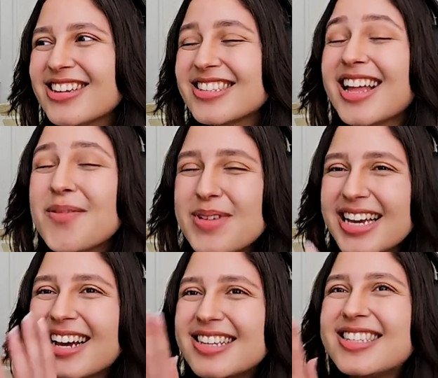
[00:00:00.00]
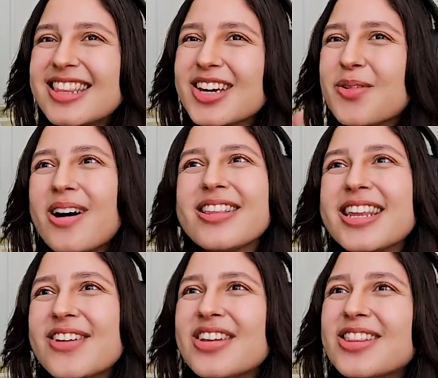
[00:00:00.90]
not because the
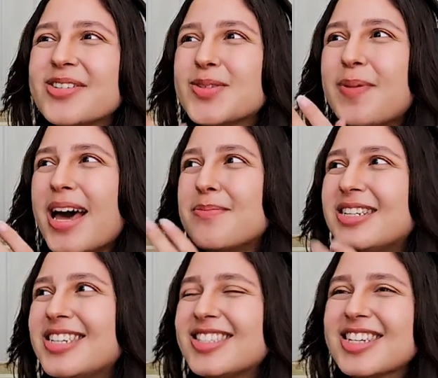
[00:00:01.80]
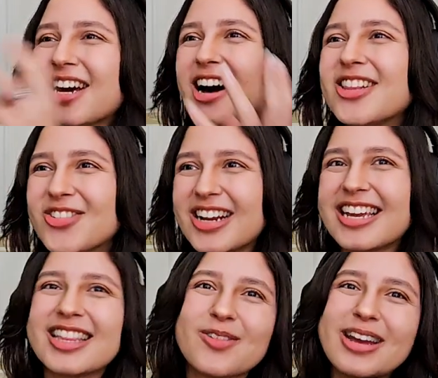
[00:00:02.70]
quality of it looks bad, but just the
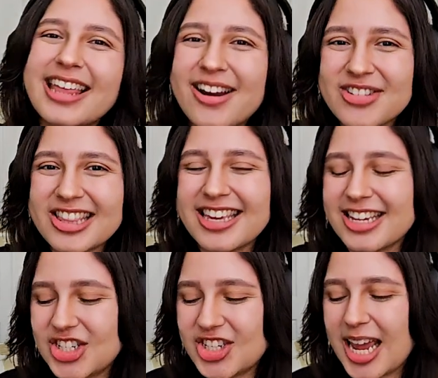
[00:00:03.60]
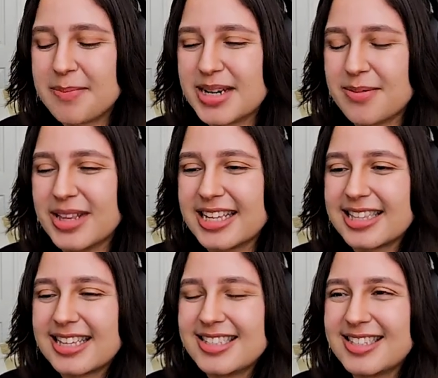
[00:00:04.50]
coloring and the way that everything is shaped. I'm like,
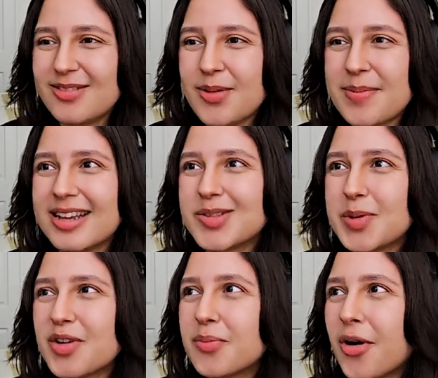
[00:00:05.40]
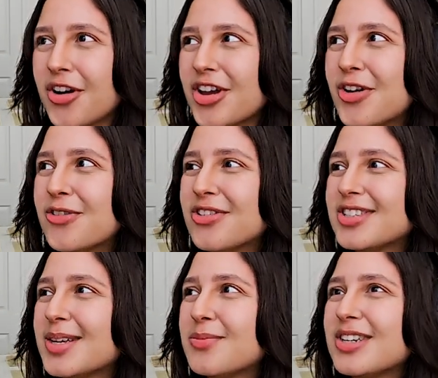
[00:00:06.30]
this reminds me of Mario for
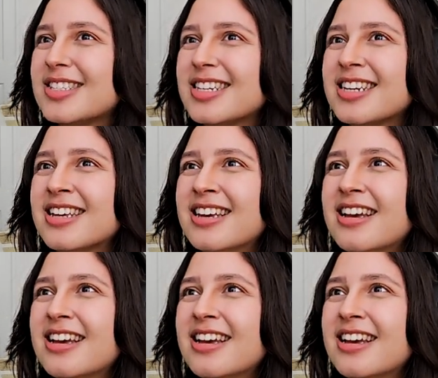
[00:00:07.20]
some reason.